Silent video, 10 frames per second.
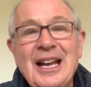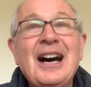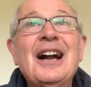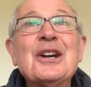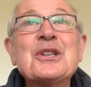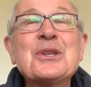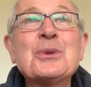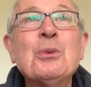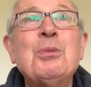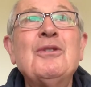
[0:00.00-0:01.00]
or
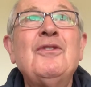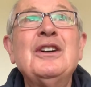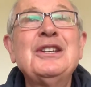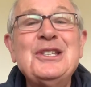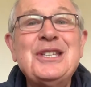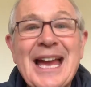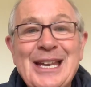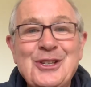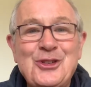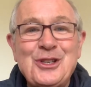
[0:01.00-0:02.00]
supervised
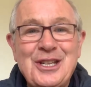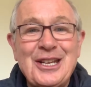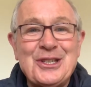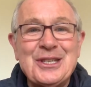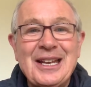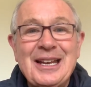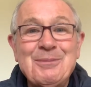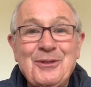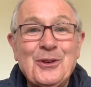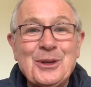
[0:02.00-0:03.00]
antigen tests
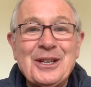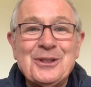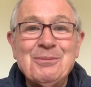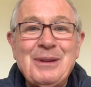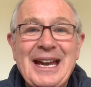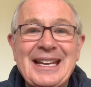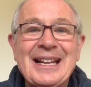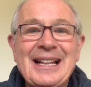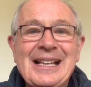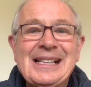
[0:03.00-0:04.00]
before they come back.
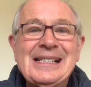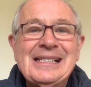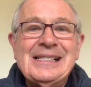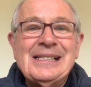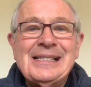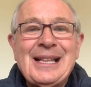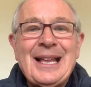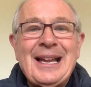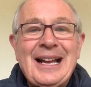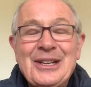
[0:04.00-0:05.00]

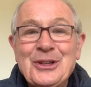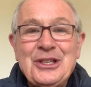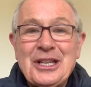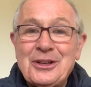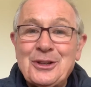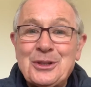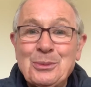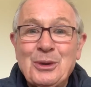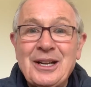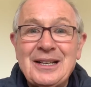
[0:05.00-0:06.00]
A nice earner
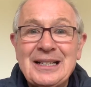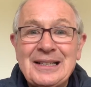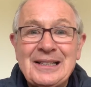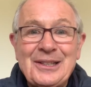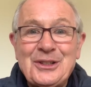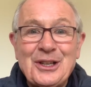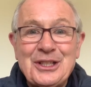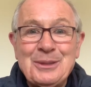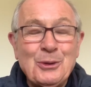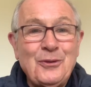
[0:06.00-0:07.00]
somewhere. This costs
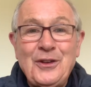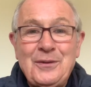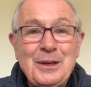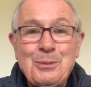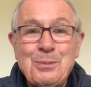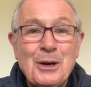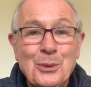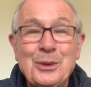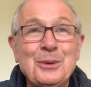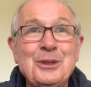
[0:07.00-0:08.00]
you about
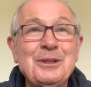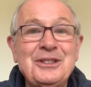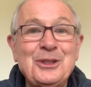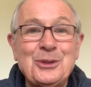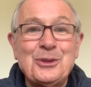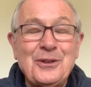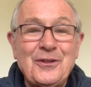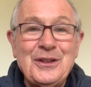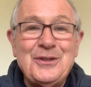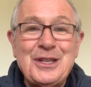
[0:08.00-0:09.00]
£50, is it
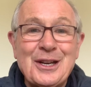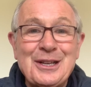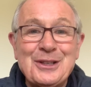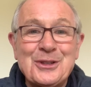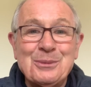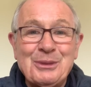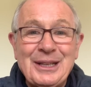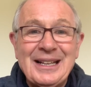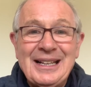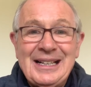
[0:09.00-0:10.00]
35 sterling or
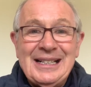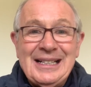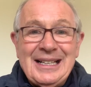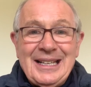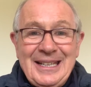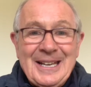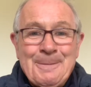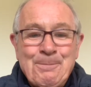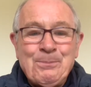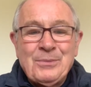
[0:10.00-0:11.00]
something? Yeah?
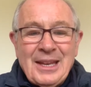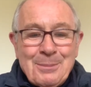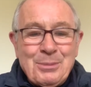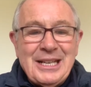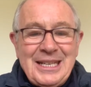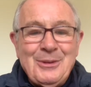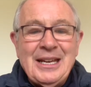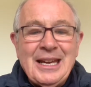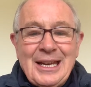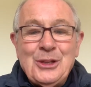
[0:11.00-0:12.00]
But
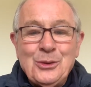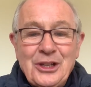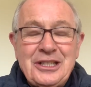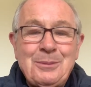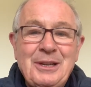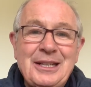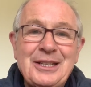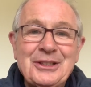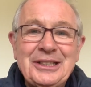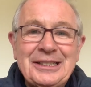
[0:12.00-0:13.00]
anyway, United play
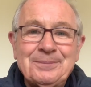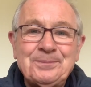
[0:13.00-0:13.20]
tonight